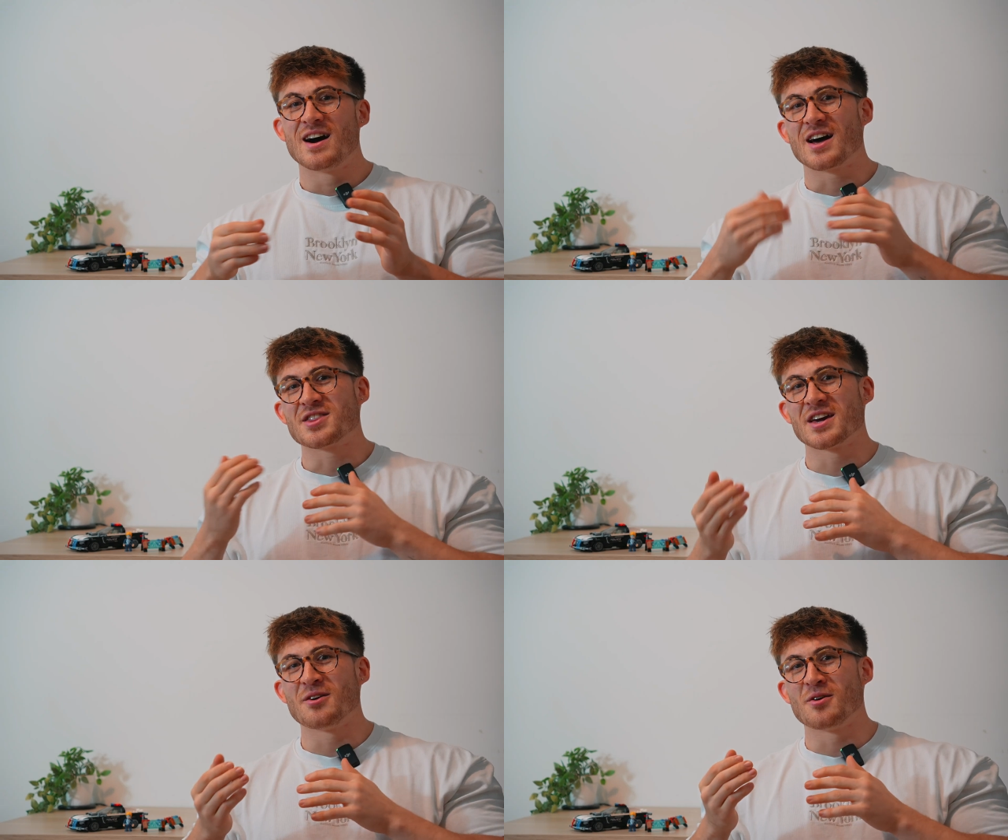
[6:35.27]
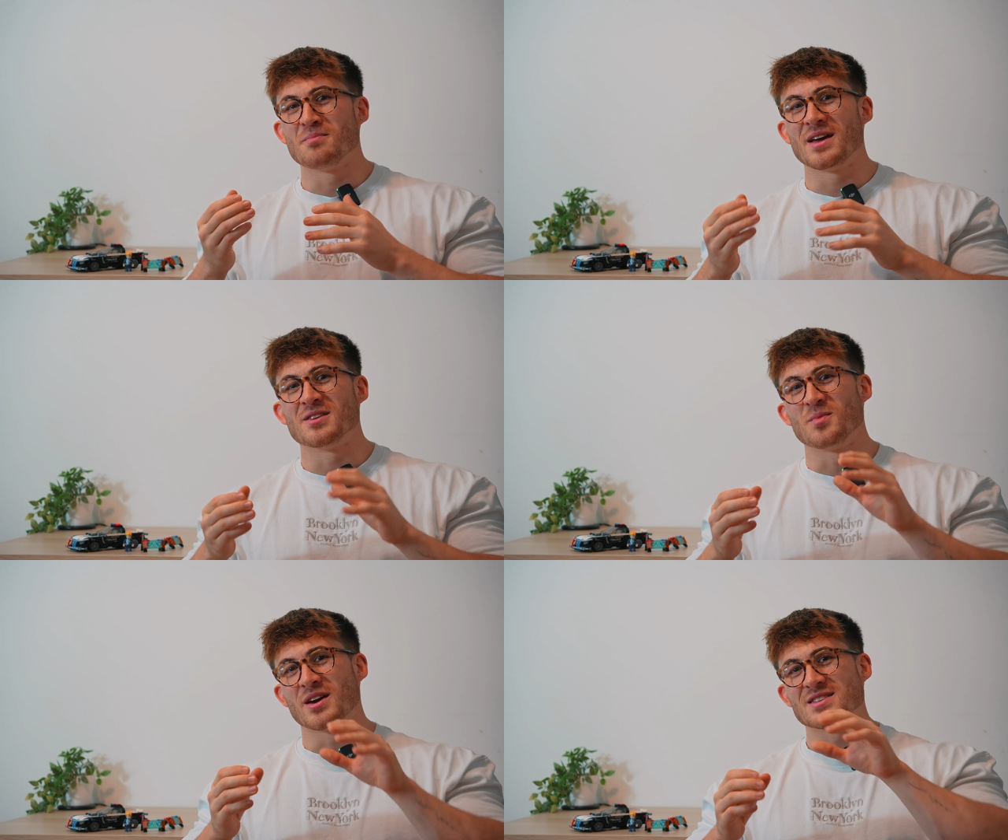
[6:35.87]
I think it would mean
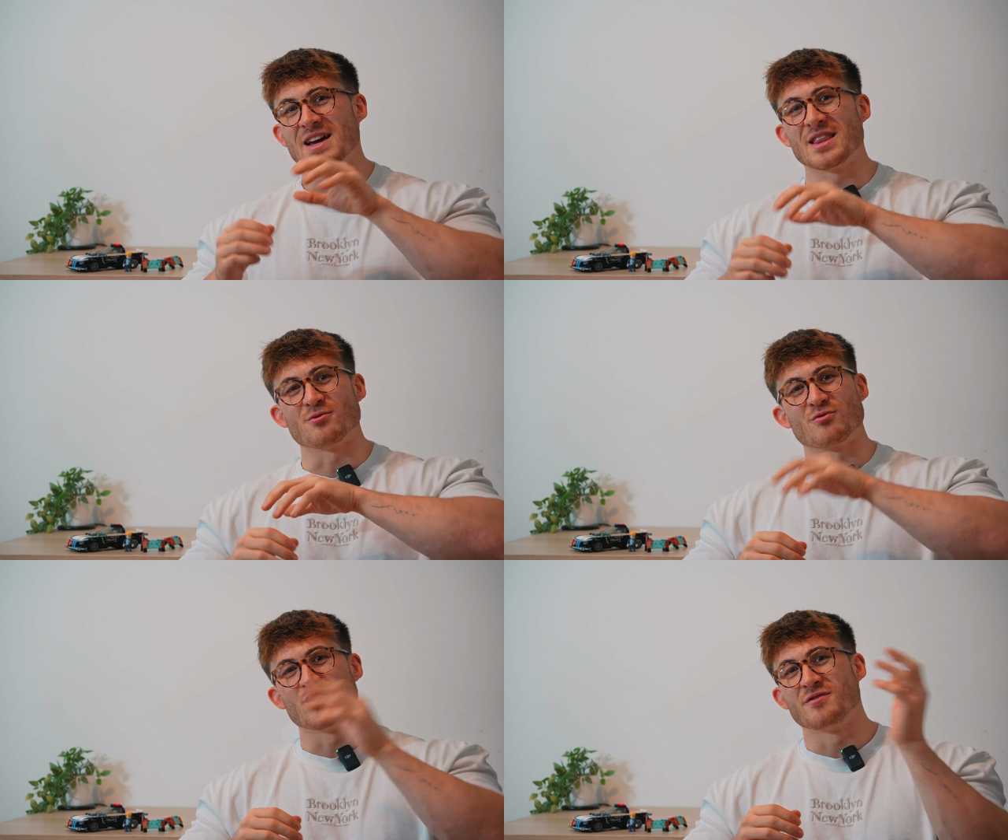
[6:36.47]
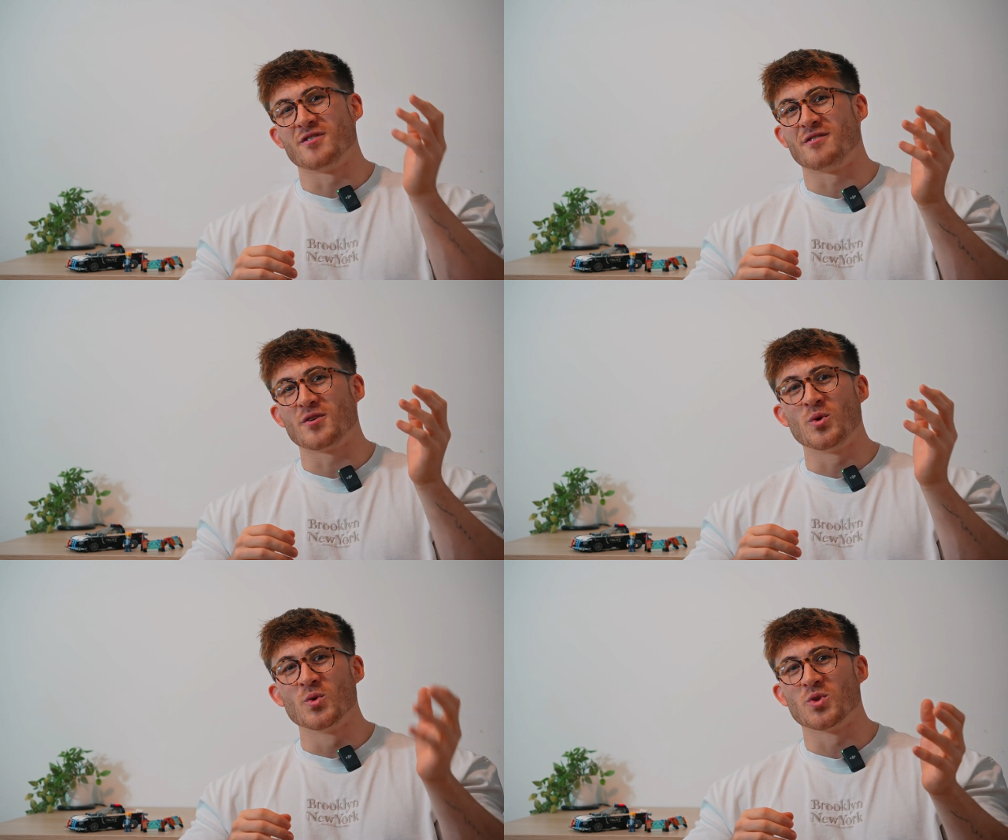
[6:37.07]
that we could take the roof off
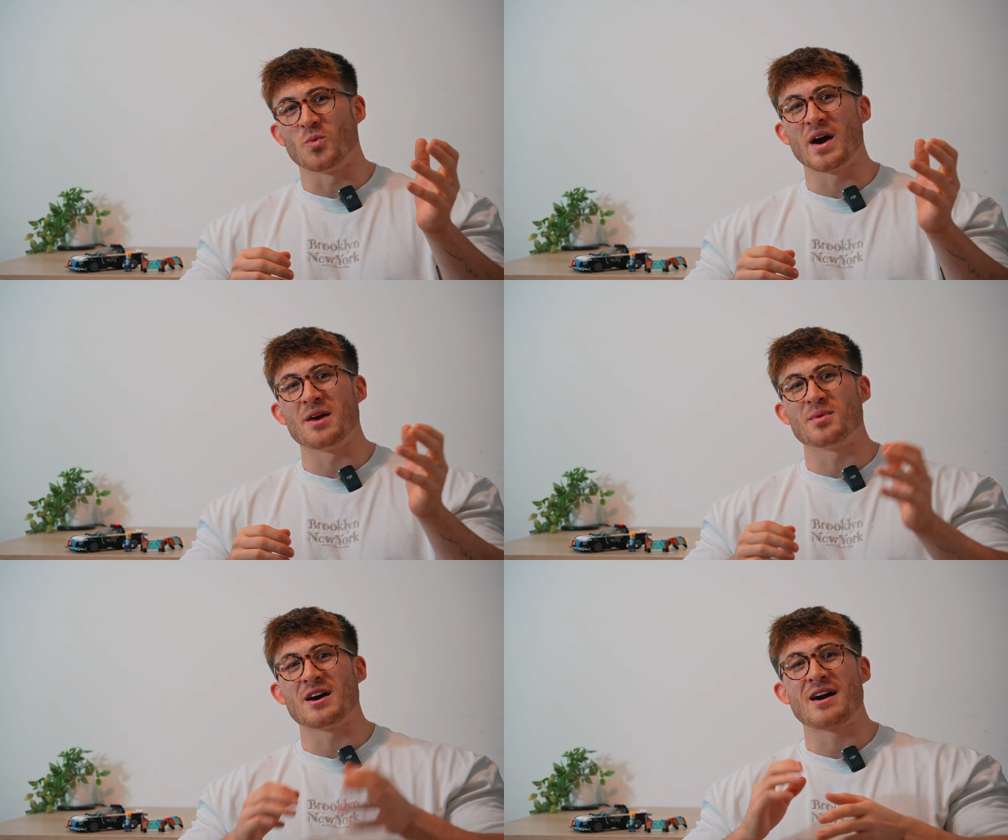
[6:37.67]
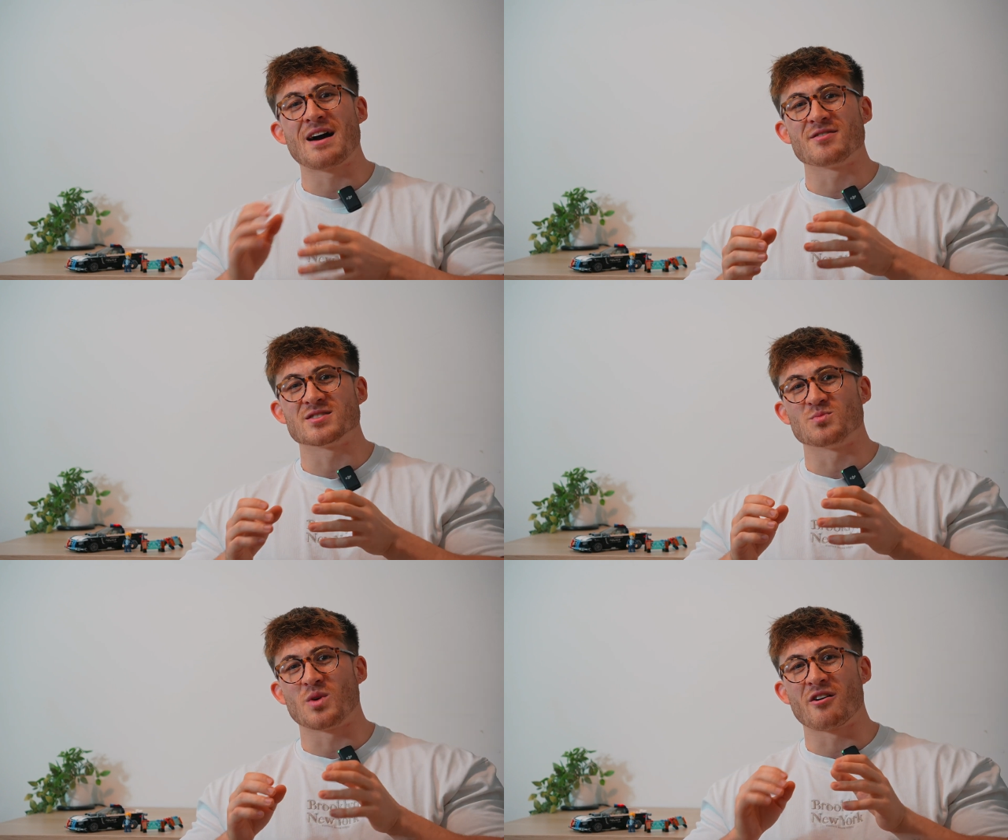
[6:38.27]
all the way without having
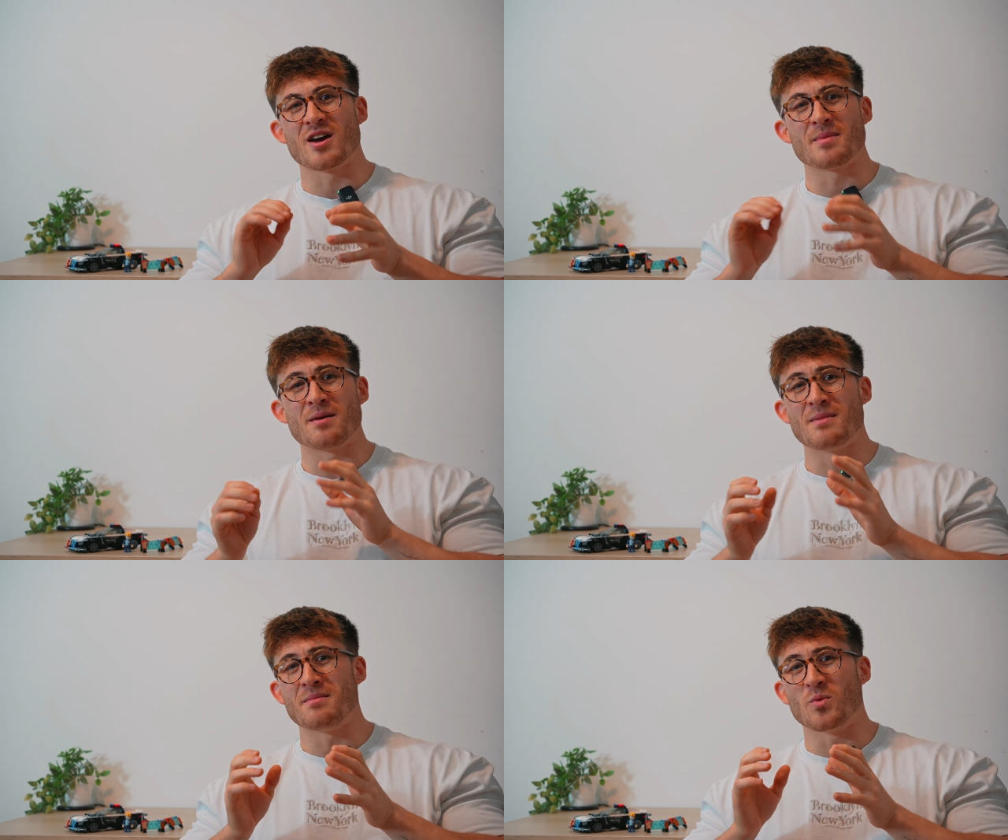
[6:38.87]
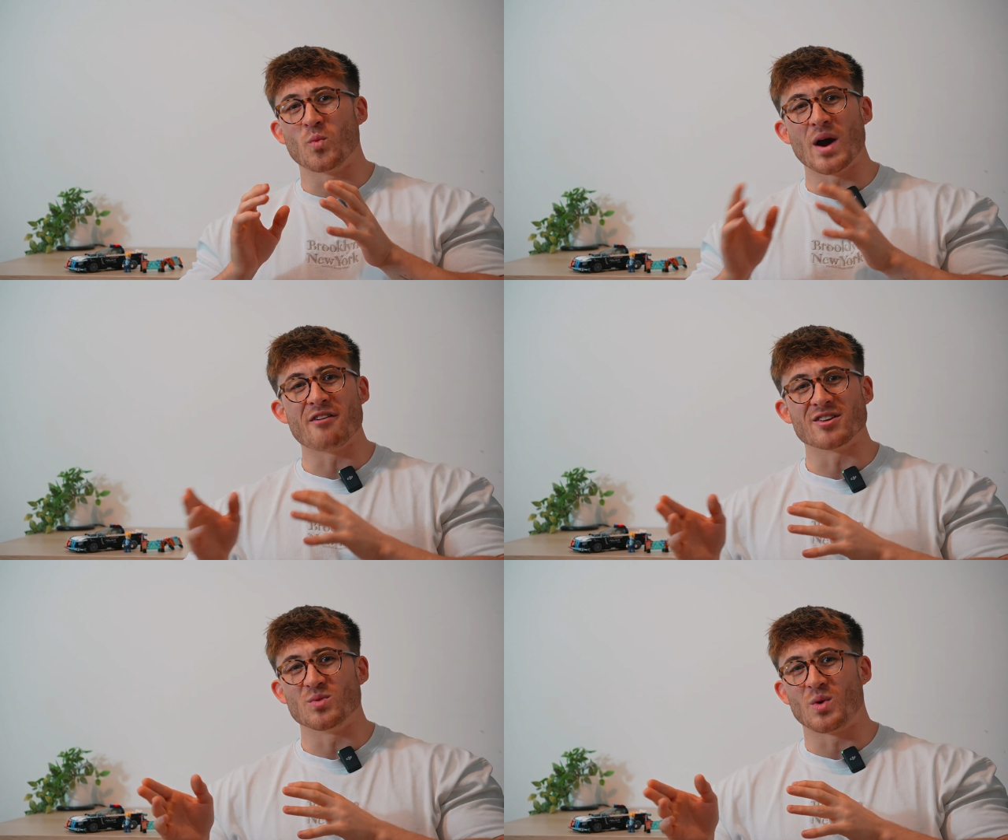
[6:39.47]
to worry about maybe
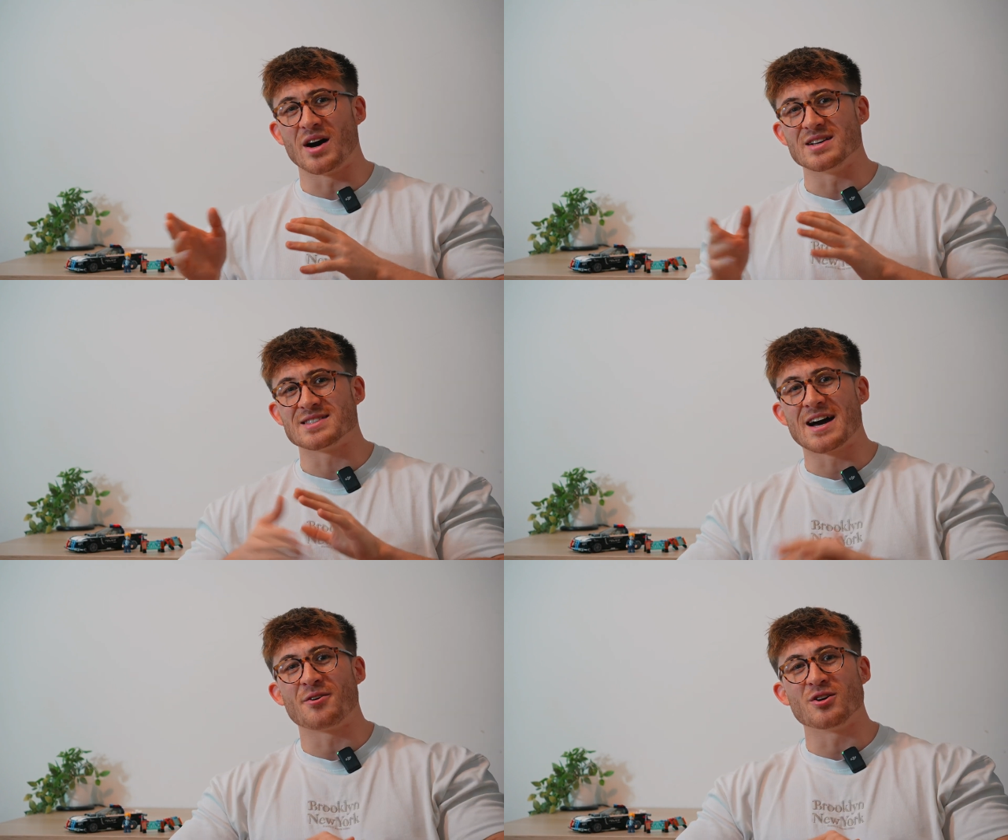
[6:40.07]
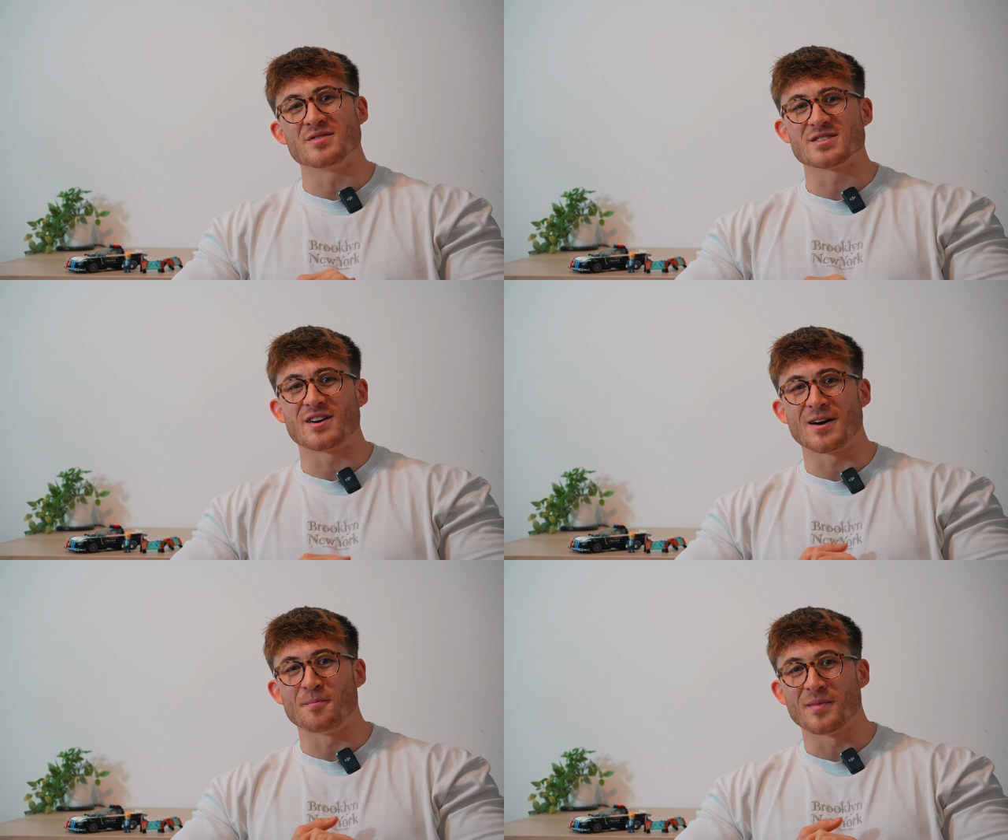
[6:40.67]
wearing the wires down over
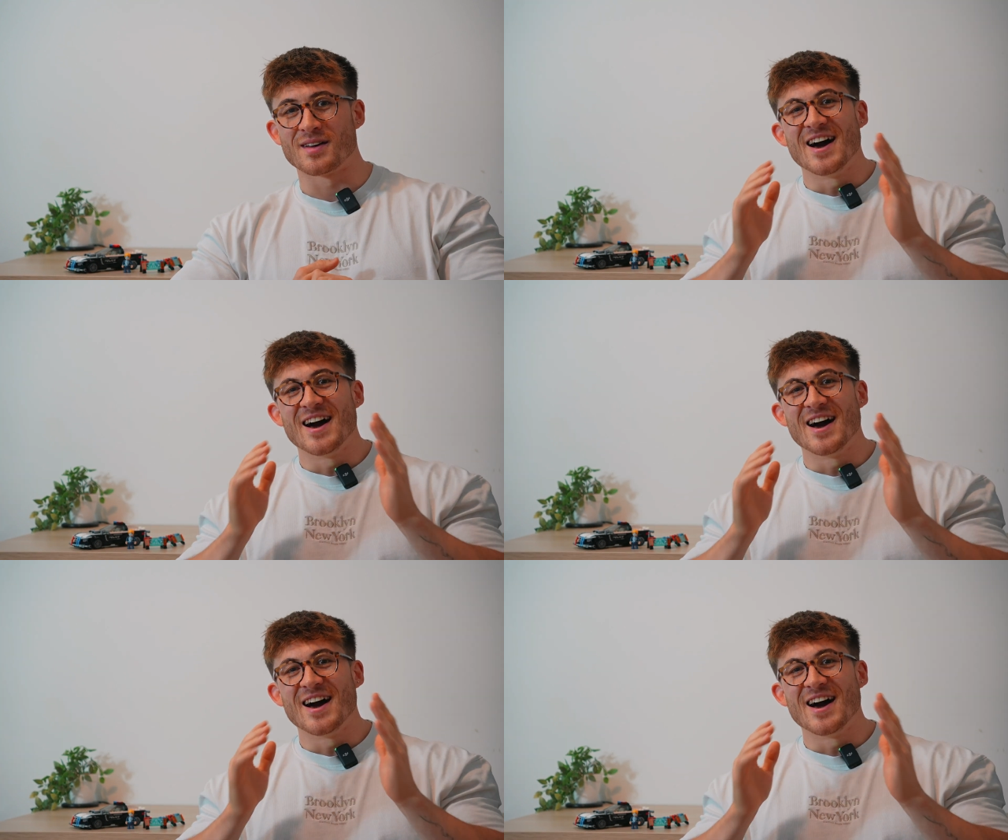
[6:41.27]
time.